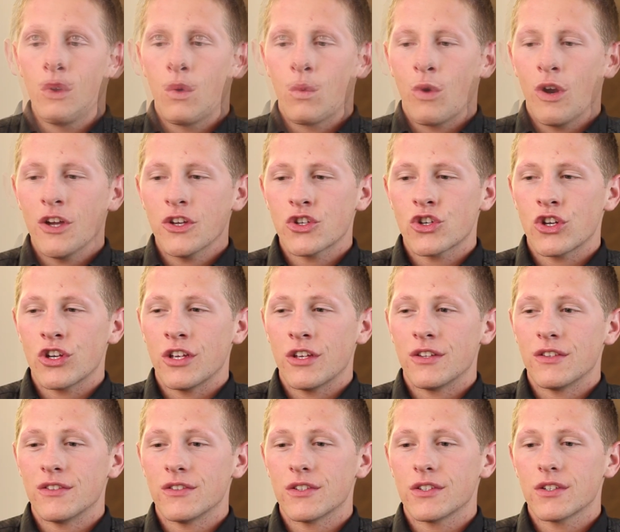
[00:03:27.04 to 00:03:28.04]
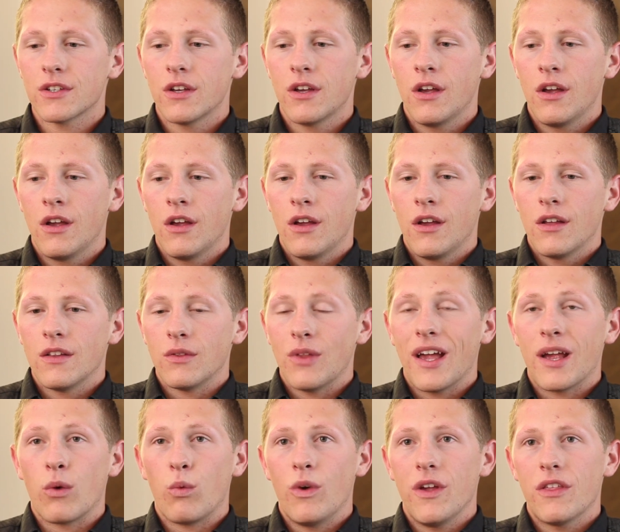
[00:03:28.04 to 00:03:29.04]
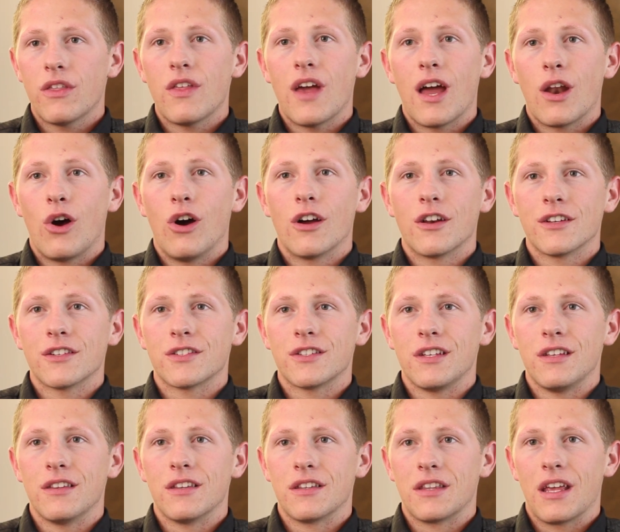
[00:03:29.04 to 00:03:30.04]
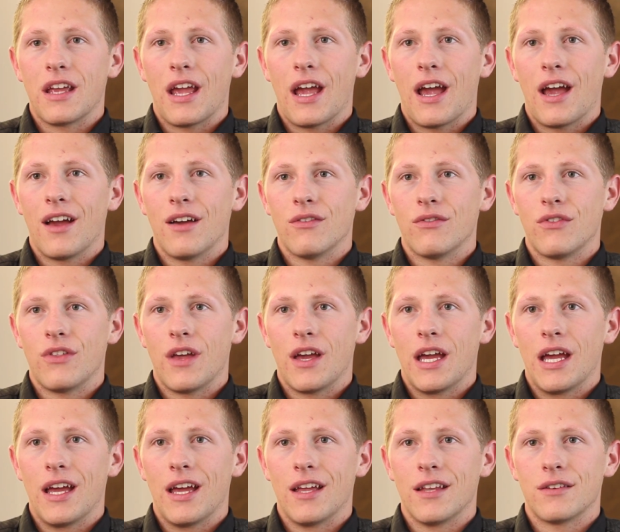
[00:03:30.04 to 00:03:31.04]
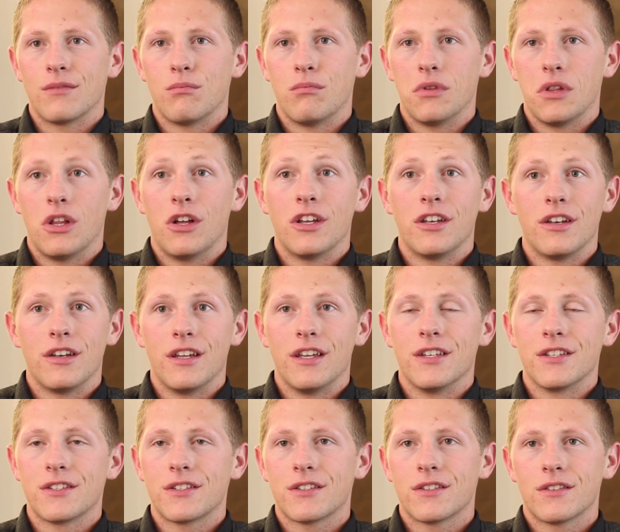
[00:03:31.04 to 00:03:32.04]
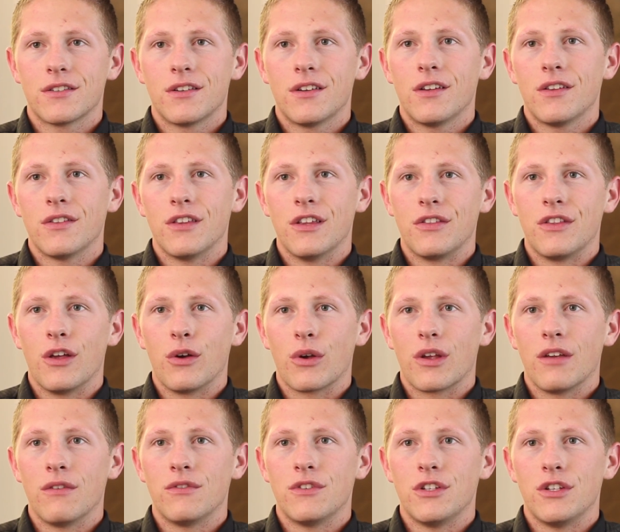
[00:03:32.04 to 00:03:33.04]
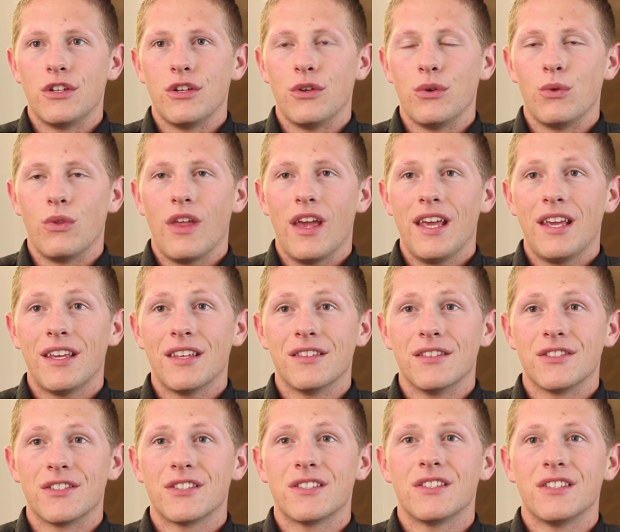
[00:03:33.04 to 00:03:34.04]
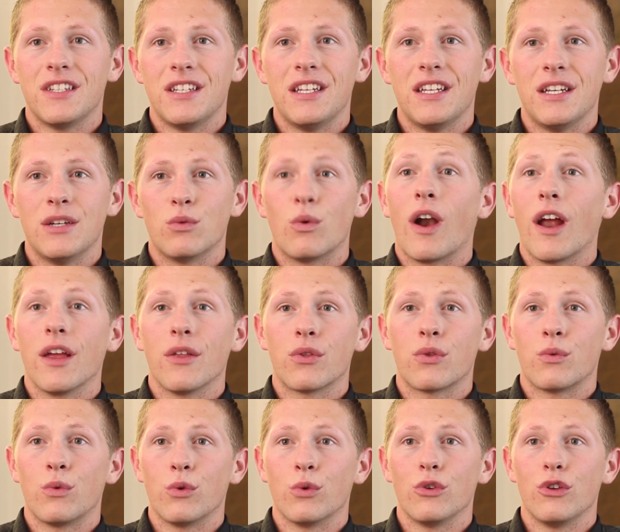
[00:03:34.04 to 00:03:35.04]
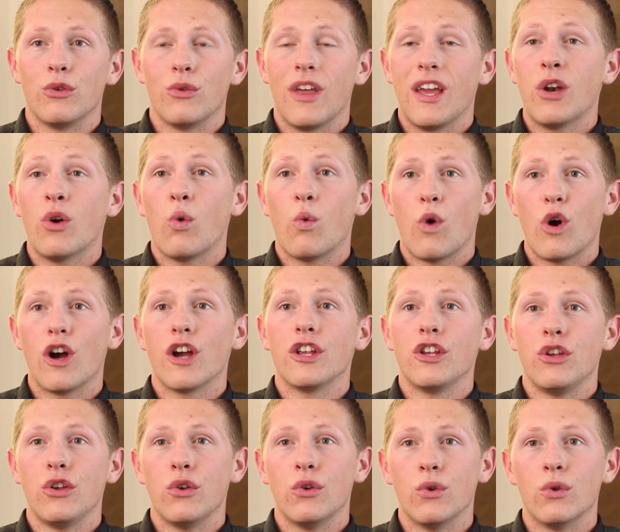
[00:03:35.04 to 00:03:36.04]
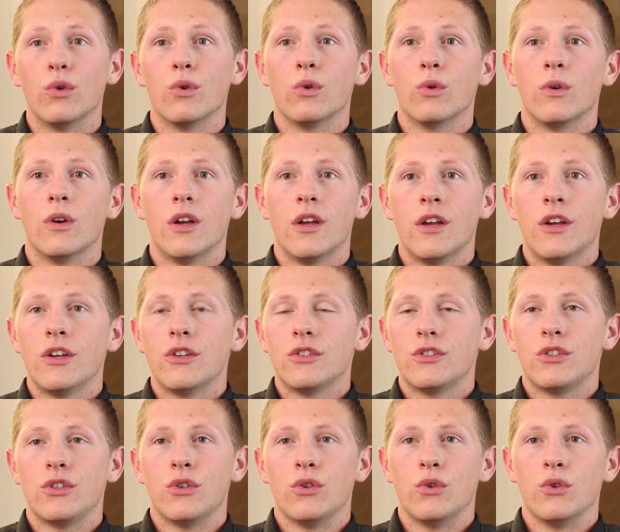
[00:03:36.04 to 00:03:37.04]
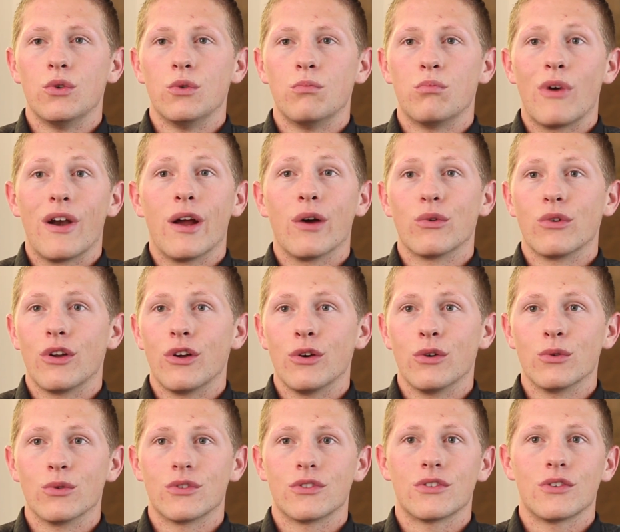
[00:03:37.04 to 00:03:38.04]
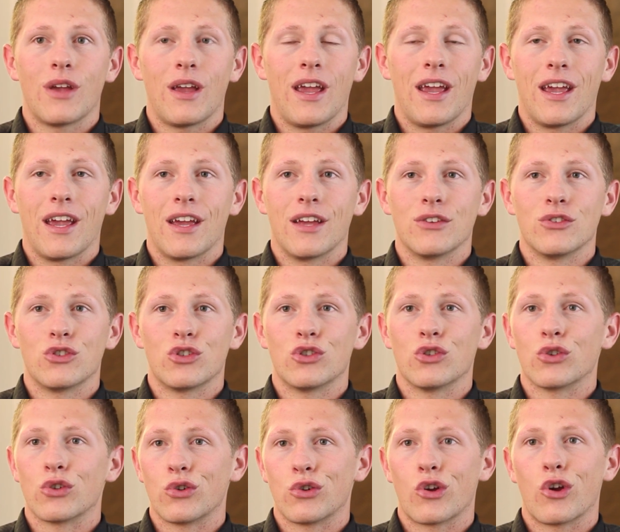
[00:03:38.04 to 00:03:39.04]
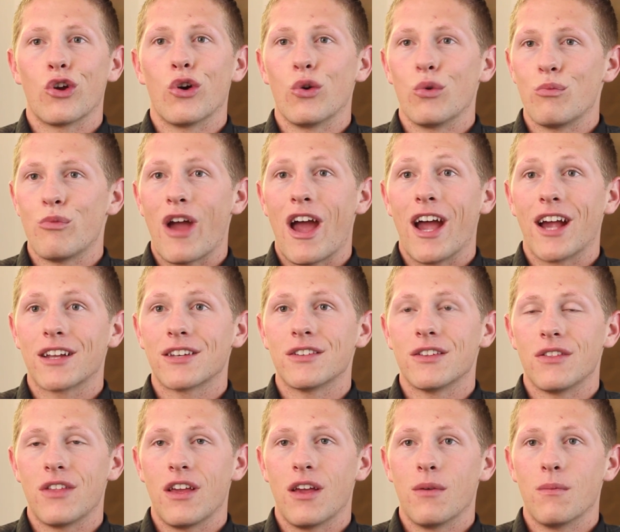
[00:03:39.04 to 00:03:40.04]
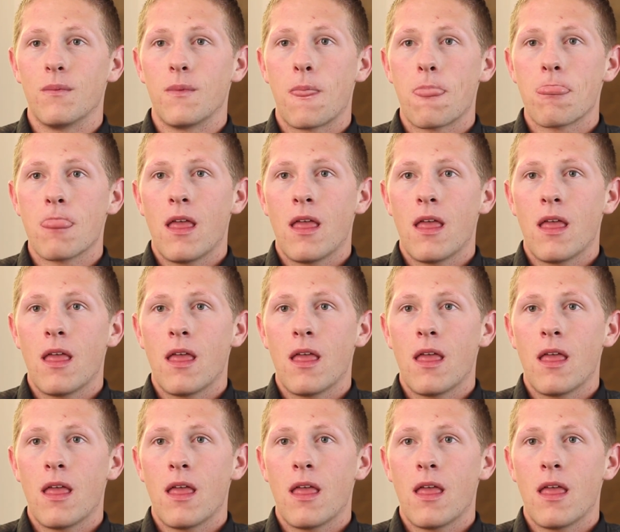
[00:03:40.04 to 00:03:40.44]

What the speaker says: Russians, like, with that honesty that they have, that bluntness that they'll give to you, they can see right through you. They don't want you to brown nose and sugarcoat back to them.